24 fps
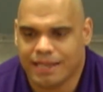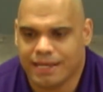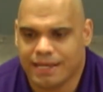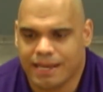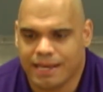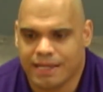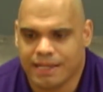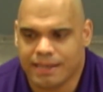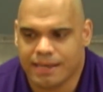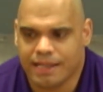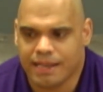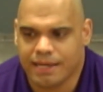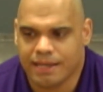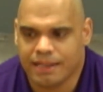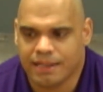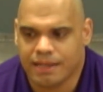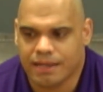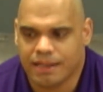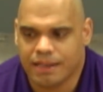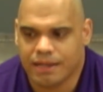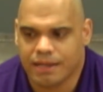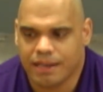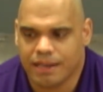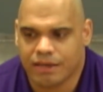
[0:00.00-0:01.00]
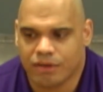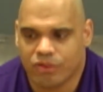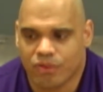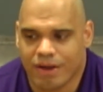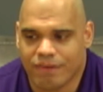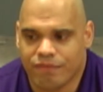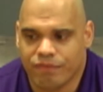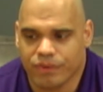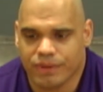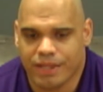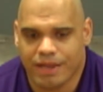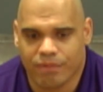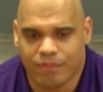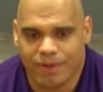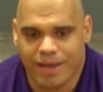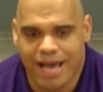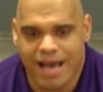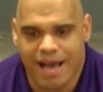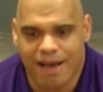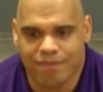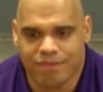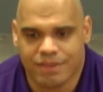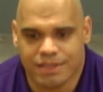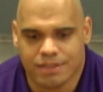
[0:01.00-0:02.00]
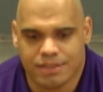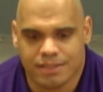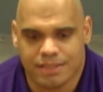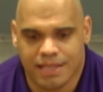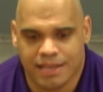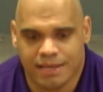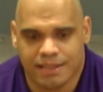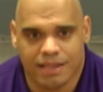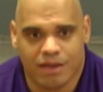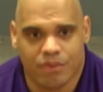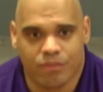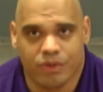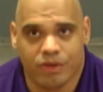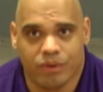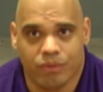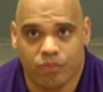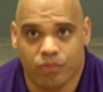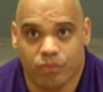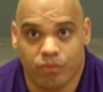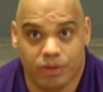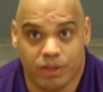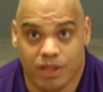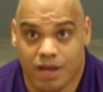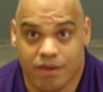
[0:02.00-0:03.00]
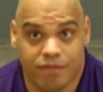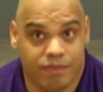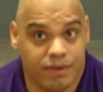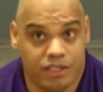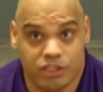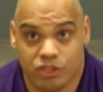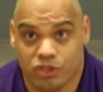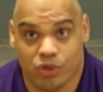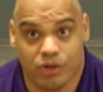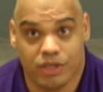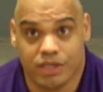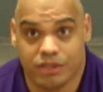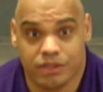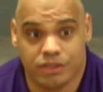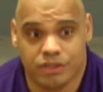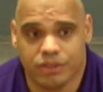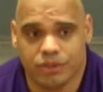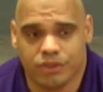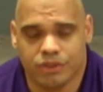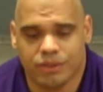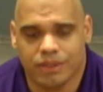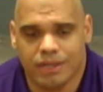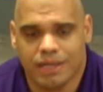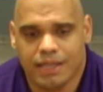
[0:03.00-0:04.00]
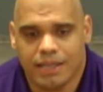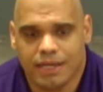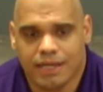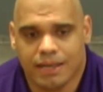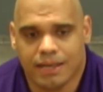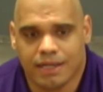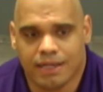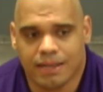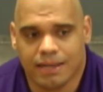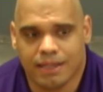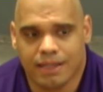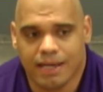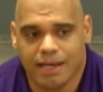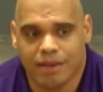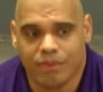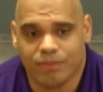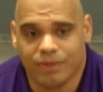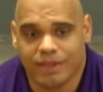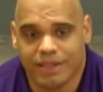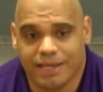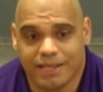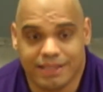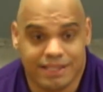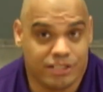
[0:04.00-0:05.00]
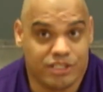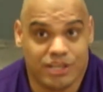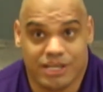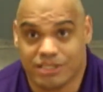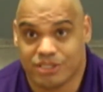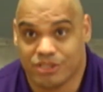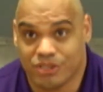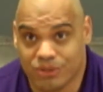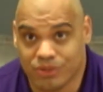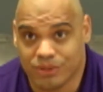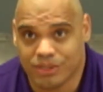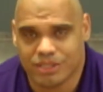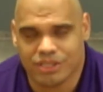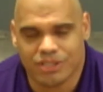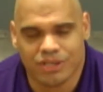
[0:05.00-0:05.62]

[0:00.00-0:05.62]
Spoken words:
and grateful that we have this thing that we love and enjoy to do, and we get the chance to do it.